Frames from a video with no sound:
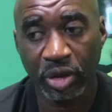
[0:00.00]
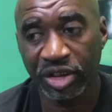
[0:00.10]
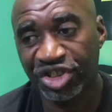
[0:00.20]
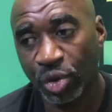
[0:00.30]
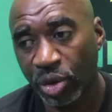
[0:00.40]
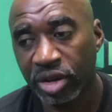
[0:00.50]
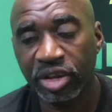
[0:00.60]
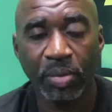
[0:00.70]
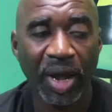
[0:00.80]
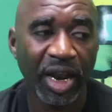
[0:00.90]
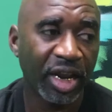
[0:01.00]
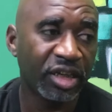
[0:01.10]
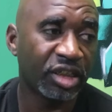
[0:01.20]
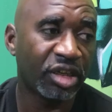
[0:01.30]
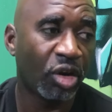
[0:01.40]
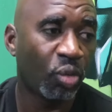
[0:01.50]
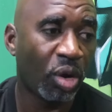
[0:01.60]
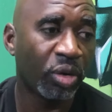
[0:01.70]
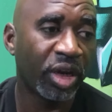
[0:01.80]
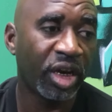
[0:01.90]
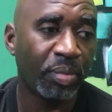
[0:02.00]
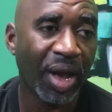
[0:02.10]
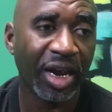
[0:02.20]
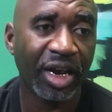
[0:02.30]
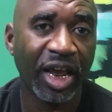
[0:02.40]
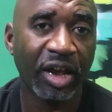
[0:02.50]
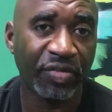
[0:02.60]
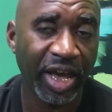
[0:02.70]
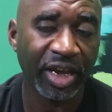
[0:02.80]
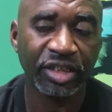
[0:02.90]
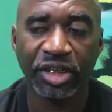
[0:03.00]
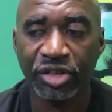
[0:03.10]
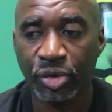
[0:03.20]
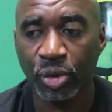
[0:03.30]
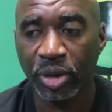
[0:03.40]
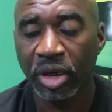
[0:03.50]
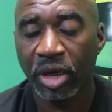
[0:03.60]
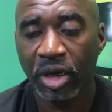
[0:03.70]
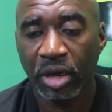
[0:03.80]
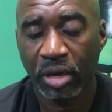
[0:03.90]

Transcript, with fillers: You can show it to somebody. They just don't want anybody to have access to it